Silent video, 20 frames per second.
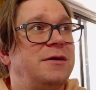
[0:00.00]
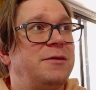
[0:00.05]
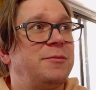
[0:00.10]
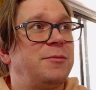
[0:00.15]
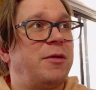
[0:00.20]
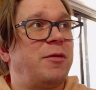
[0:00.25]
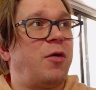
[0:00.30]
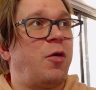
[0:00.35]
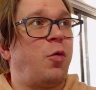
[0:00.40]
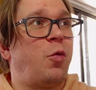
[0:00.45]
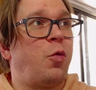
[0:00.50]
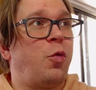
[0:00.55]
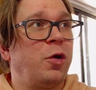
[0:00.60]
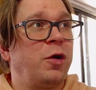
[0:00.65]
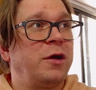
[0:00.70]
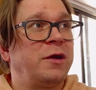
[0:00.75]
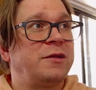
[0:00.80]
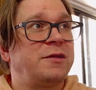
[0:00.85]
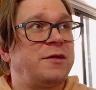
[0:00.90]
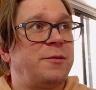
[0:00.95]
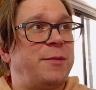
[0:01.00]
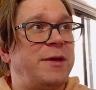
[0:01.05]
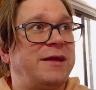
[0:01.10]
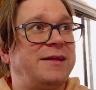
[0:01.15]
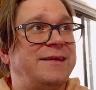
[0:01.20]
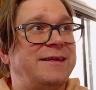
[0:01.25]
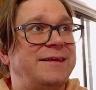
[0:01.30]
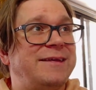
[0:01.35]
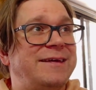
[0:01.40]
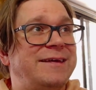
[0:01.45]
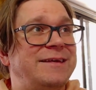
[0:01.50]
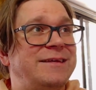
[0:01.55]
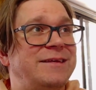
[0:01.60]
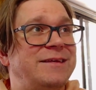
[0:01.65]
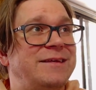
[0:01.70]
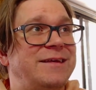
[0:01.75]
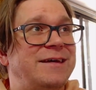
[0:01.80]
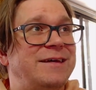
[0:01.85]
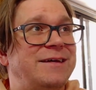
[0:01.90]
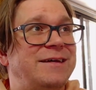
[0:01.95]
Maybe org depicted
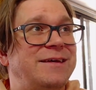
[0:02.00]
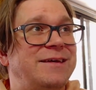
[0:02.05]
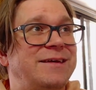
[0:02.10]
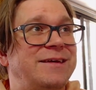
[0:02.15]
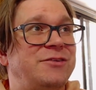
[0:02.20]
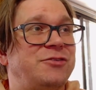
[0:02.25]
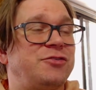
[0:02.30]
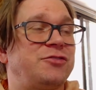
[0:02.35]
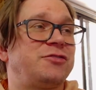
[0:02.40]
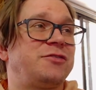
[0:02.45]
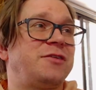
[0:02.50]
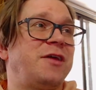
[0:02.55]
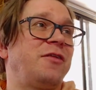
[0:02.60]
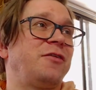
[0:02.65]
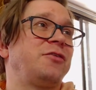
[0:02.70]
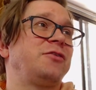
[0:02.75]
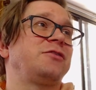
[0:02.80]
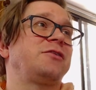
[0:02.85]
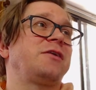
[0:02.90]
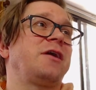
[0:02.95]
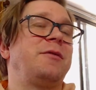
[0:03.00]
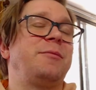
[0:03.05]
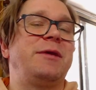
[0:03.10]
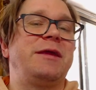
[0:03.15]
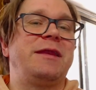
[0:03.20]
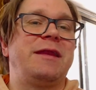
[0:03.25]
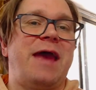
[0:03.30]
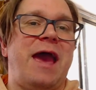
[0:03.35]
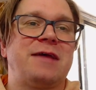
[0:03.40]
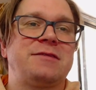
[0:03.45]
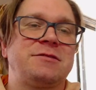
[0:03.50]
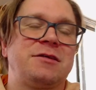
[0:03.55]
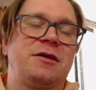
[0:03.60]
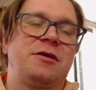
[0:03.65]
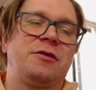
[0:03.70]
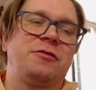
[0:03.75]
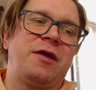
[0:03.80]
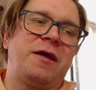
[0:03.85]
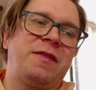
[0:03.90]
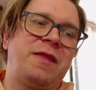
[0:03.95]
in Interstellar is going to be NASA, right?